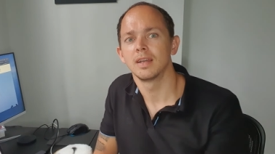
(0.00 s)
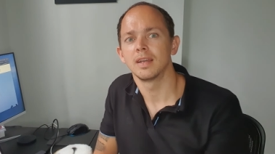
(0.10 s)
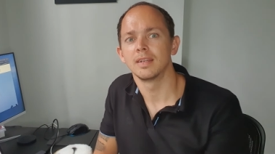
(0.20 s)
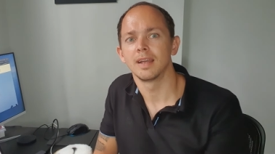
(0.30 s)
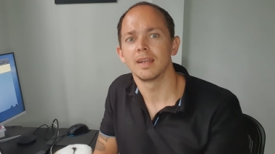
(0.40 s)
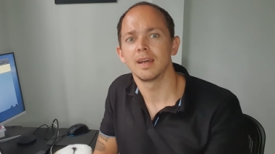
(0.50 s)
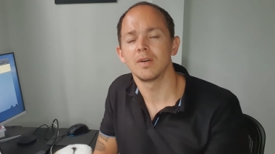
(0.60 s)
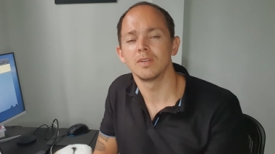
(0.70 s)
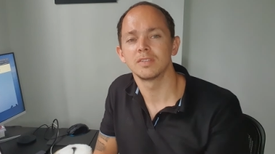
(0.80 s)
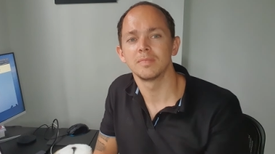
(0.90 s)
then
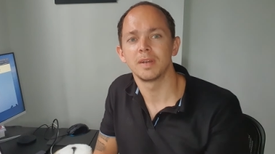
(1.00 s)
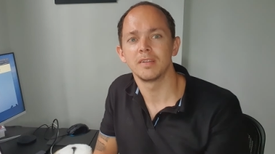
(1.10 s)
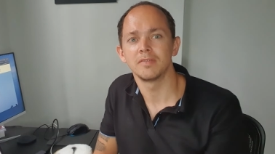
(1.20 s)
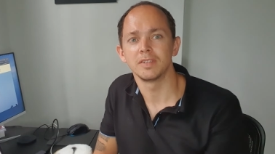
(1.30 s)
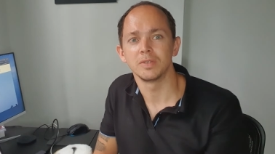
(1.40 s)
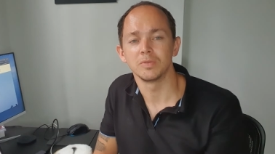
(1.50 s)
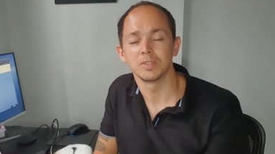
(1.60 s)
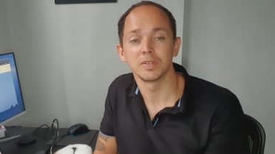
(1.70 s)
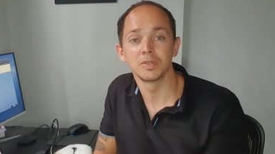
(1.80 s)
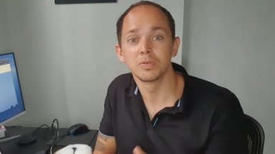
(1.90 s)
how does it benefit you?
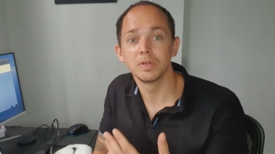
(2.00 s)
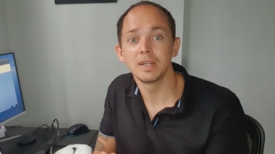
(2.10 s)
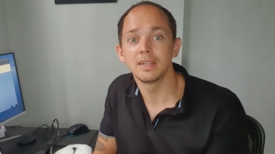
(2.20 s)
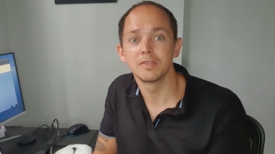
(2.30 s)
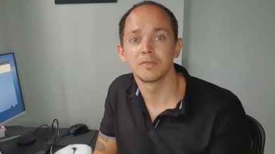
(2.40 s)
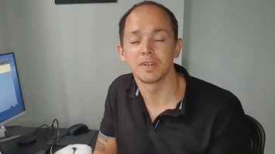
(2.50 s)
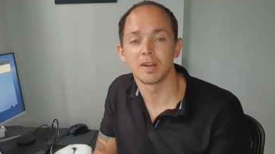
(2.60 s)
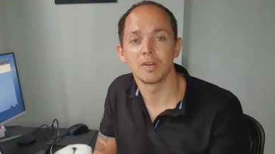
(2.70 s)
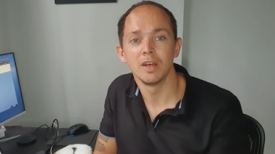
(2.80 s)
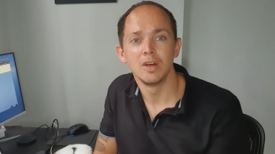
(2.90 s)
So you really need to figure
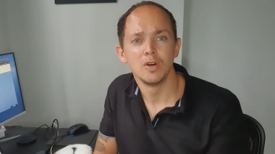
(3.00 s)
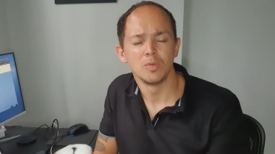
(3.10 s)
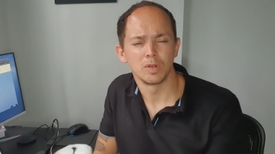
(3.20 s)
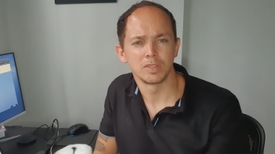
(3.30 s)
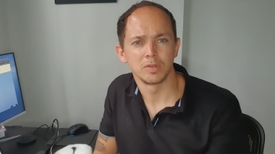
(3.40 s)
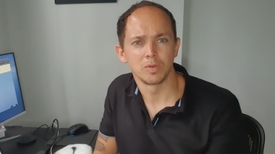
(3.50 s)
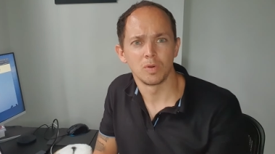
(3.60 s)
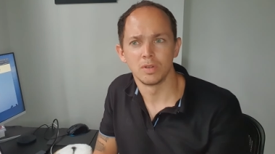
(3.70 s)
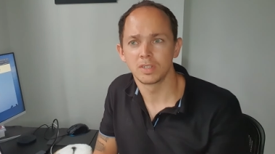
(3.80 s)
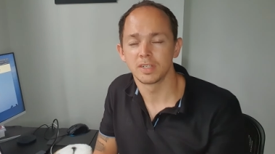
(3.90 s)
out what's your
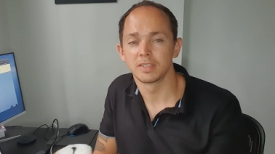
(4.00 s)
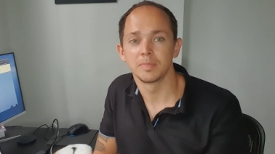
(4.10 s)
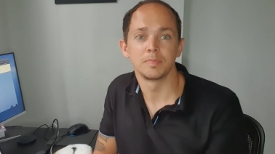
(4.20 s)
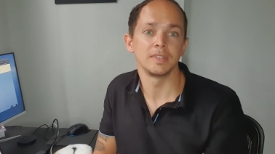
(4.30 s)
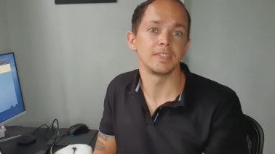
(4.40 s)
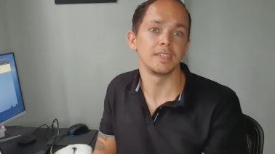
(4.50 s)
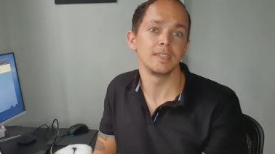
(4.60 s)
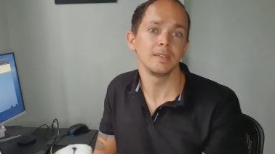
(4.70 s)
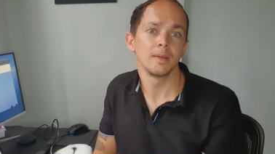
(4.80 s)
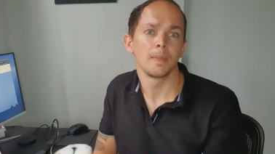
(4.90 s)
goal, not just be
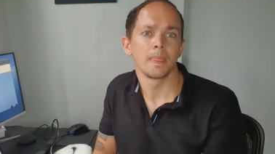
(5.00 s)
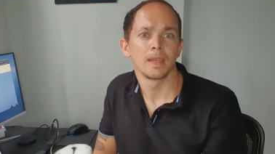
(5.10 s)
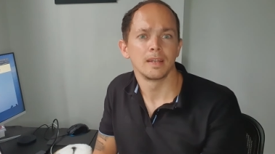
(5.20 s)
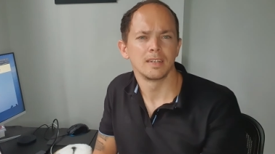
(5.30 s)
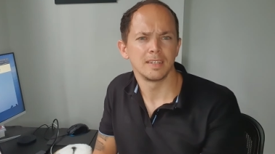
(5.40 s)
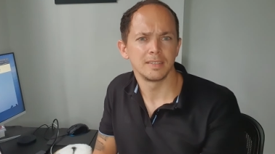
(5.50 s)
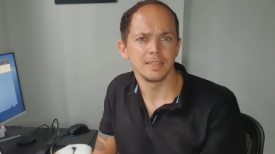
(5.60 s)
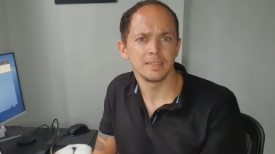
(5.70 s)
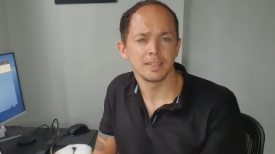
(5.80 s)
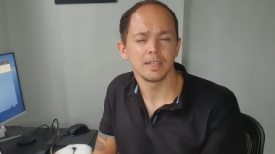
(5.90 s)
seen. That's
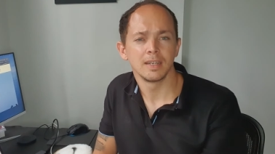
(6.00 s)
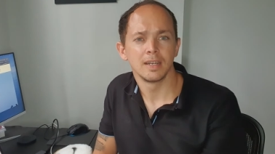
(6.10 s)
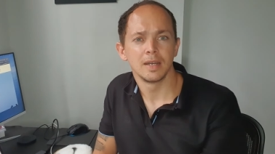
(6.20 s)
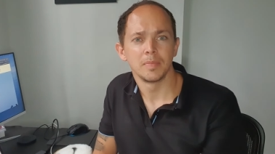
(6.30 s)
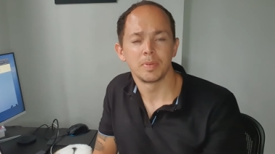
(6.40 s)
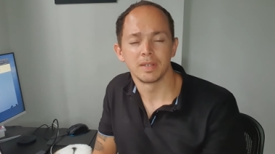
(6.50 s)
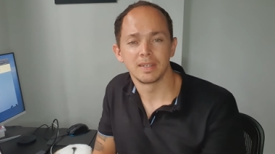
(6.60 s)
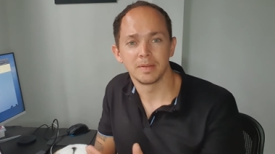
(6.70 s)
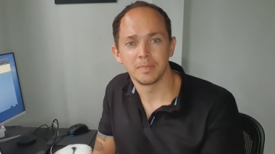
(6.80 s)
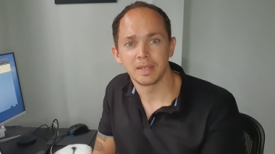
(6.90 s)
easy, but
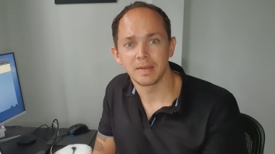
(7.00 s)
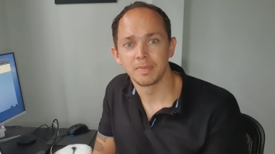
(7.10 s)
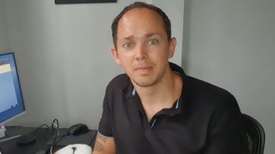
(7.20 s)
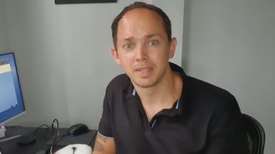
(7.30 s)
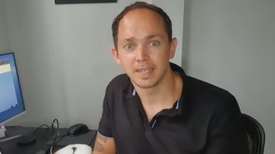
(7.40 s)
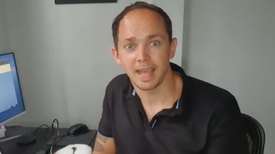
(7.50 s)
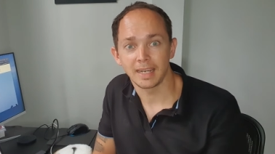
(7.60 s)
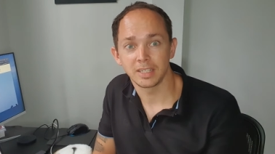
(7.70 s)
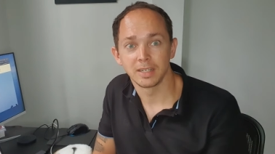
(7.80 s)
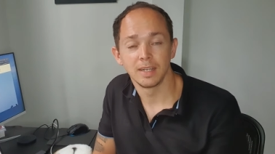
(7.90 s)
then making people take
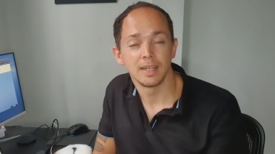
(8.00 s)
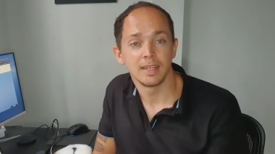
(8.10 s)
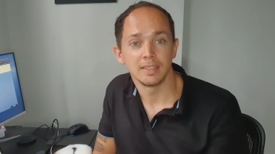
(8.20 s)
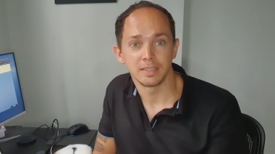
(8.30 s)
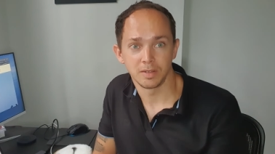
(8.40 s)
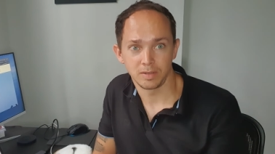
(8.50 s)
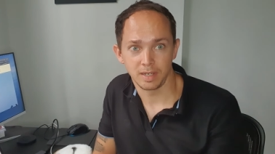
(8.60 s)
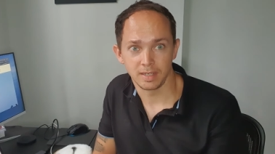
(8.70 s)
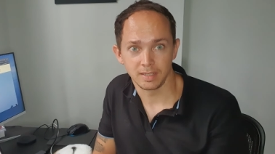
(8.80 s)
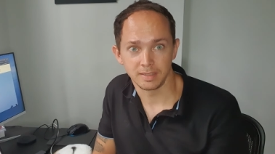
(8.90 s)
action is not
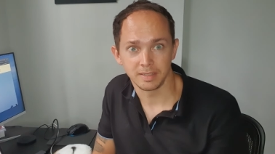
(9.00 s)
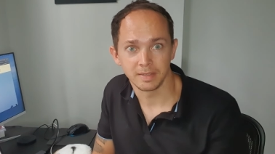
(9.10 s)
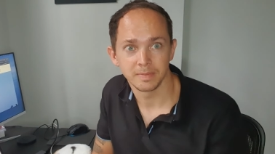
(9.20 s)
that easy.